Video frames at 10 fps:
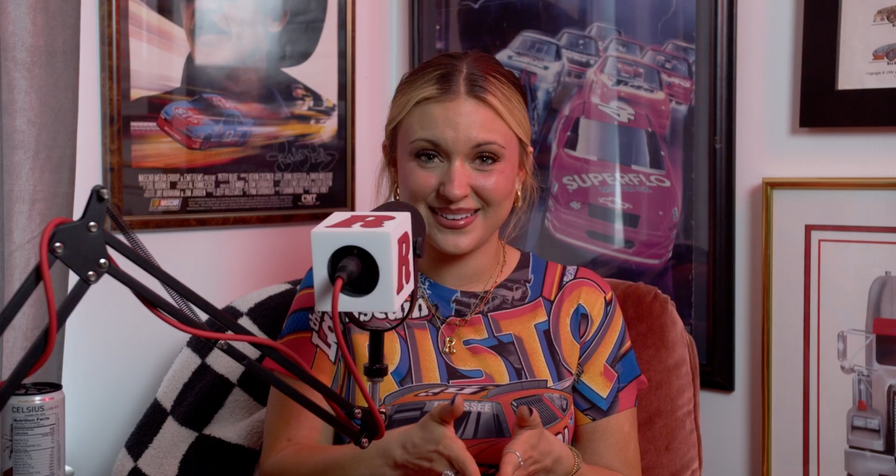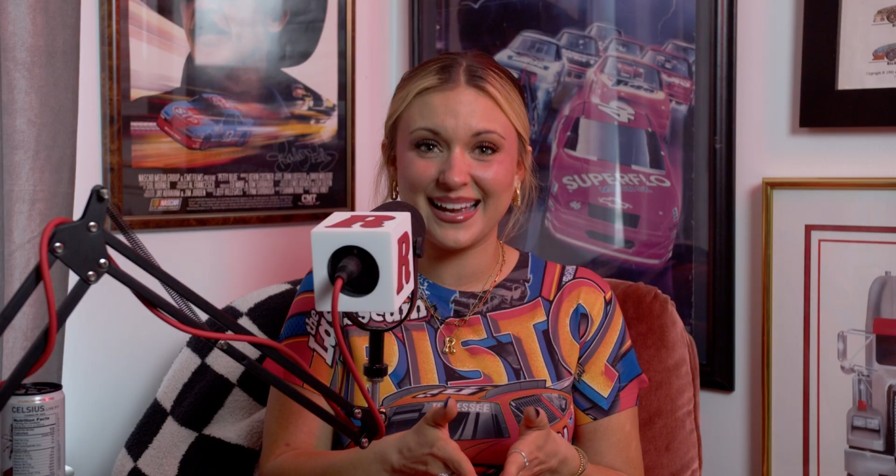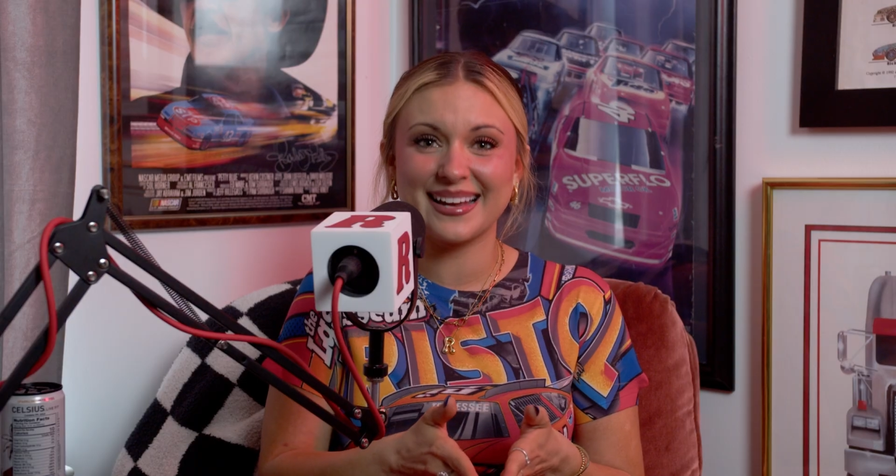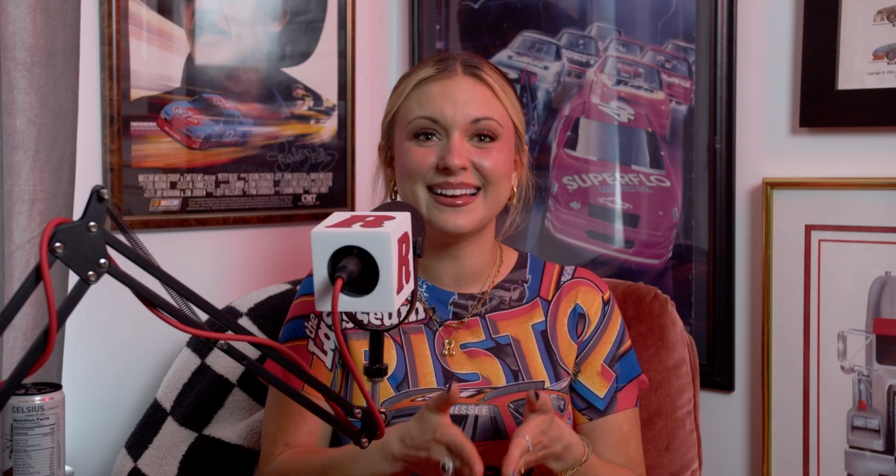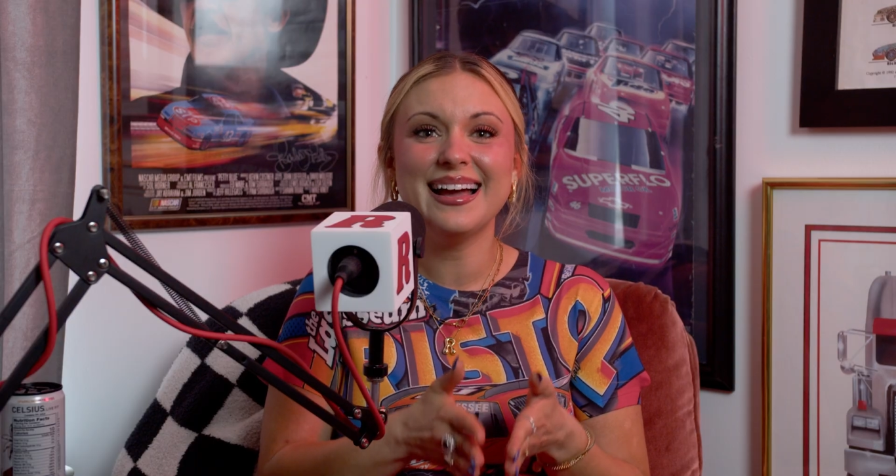
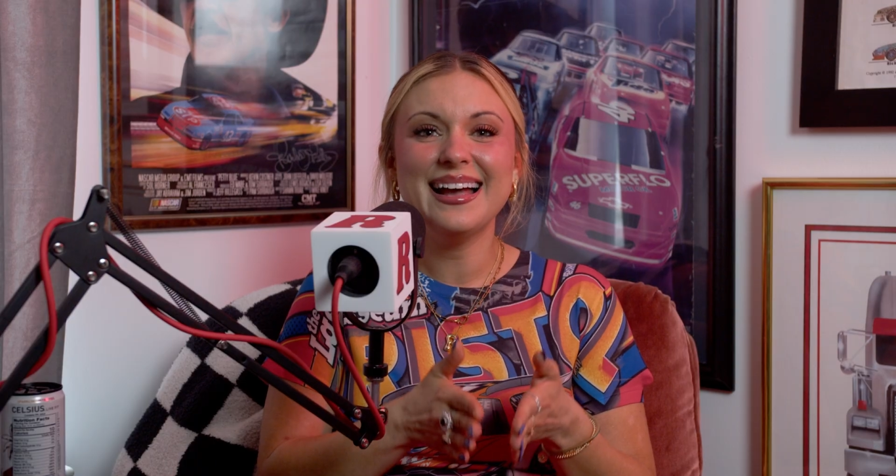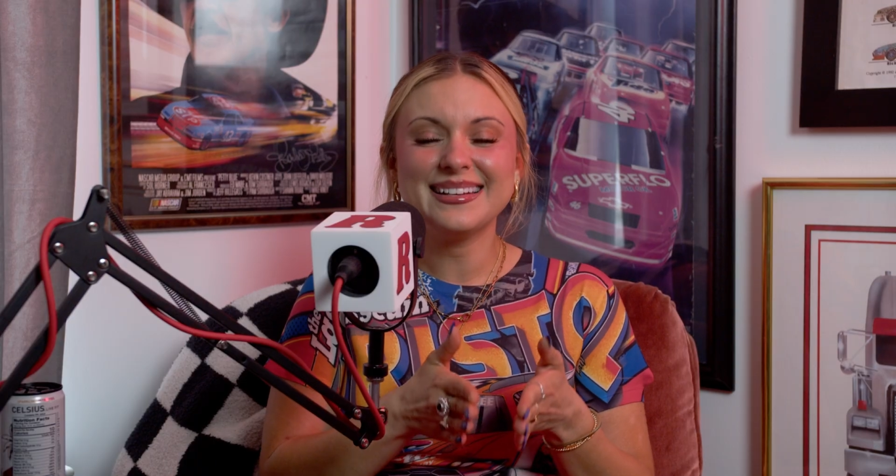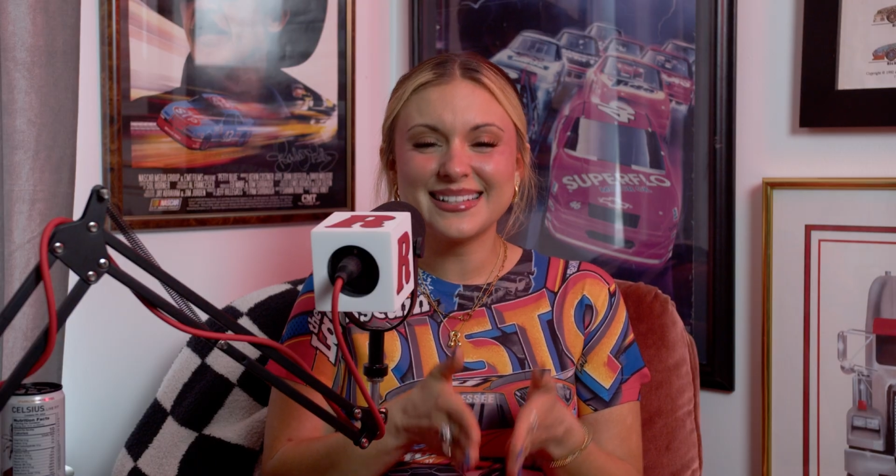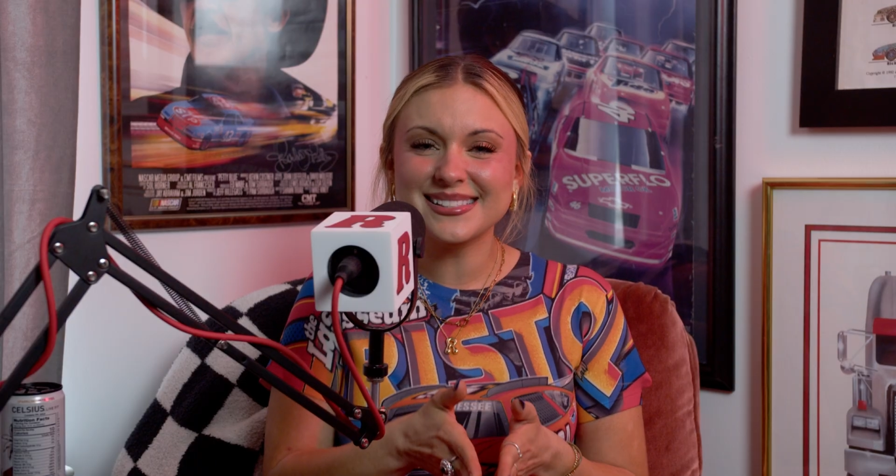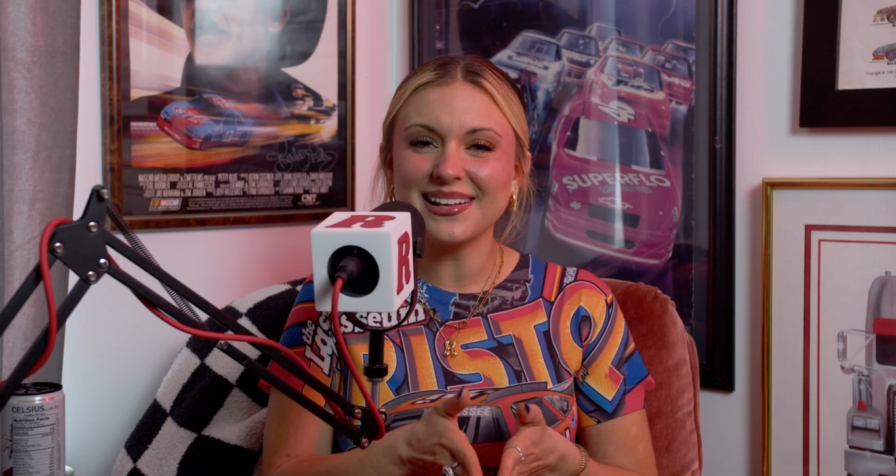weekend
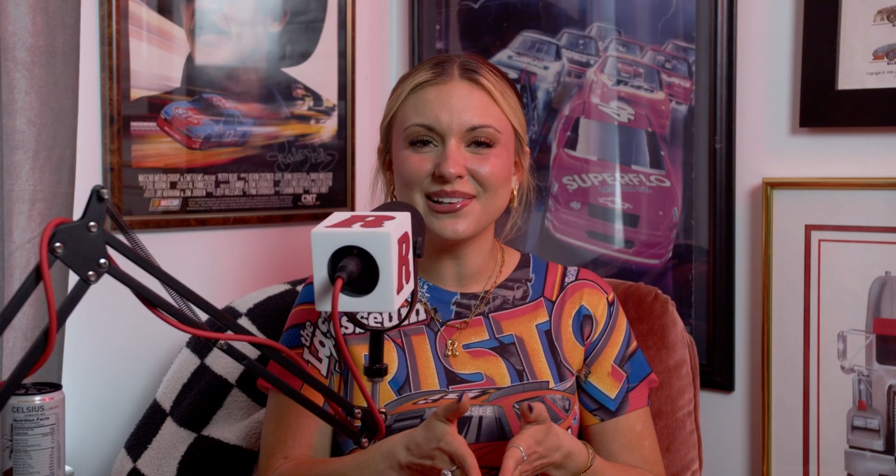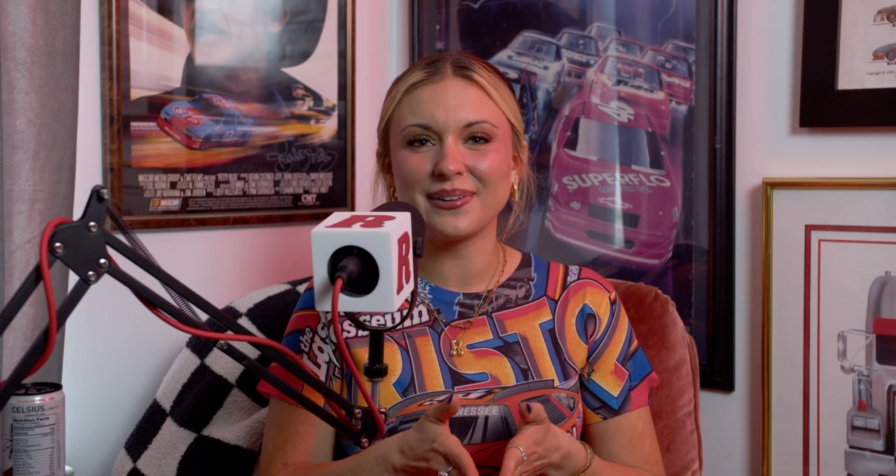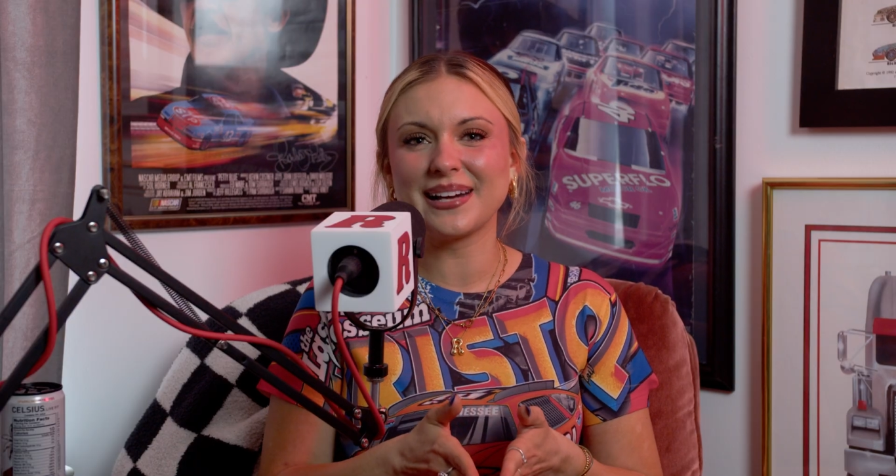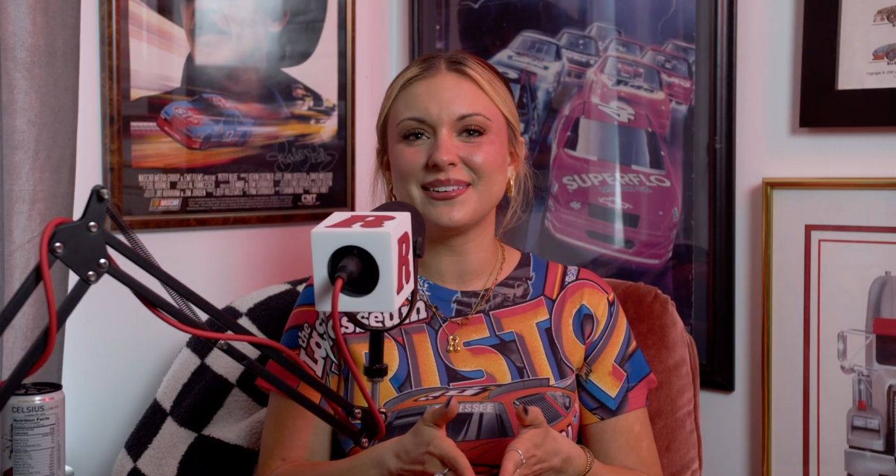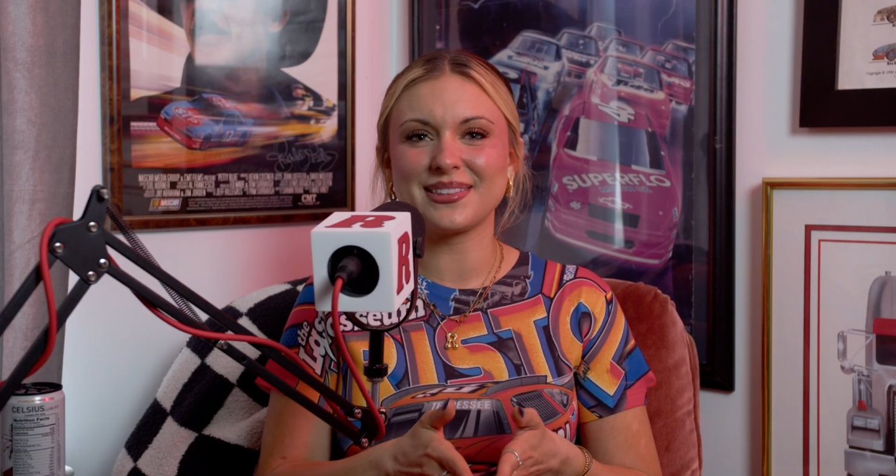to
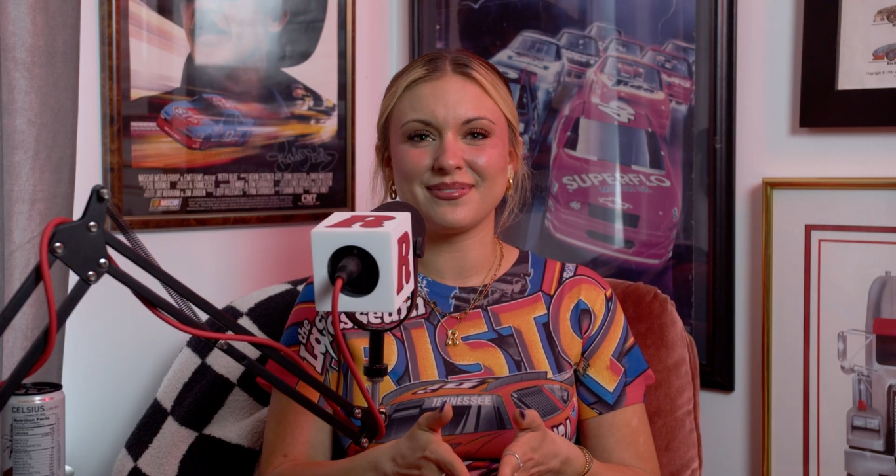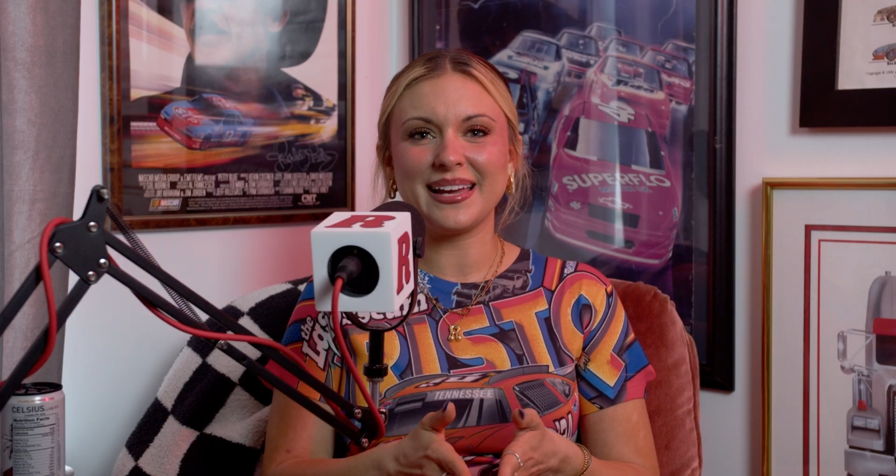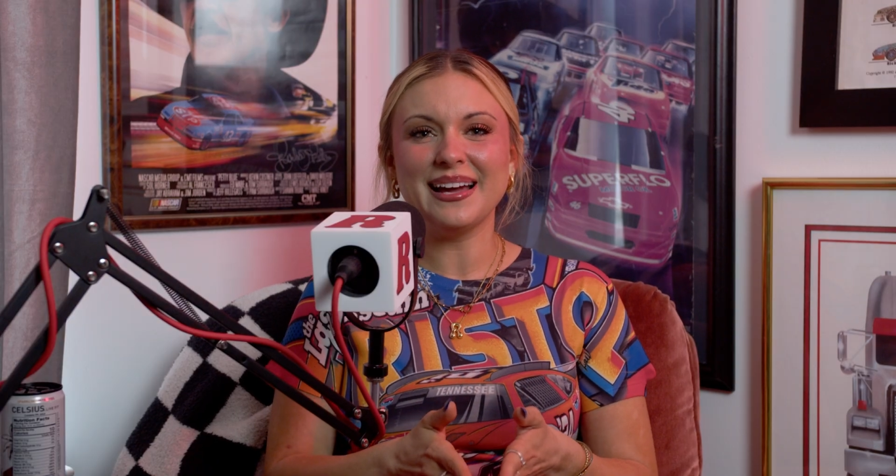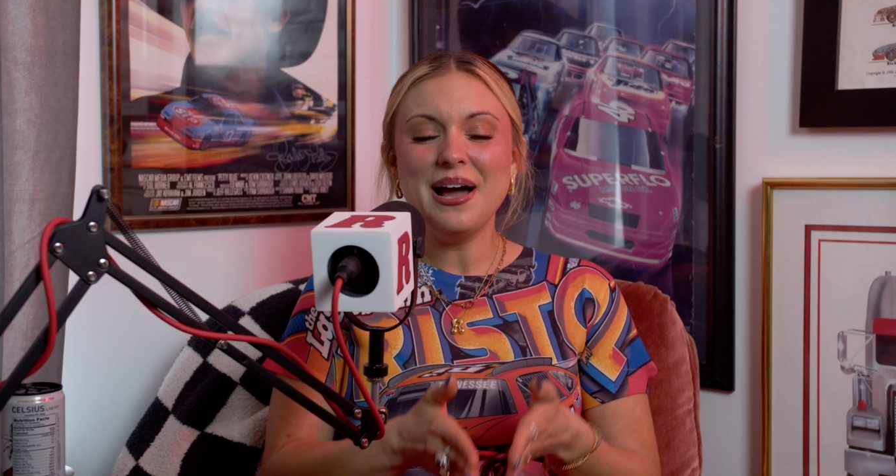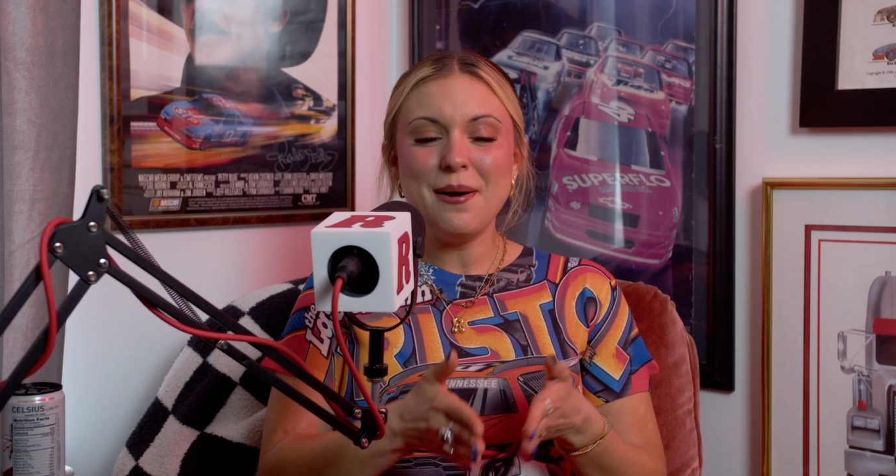celebrate with me.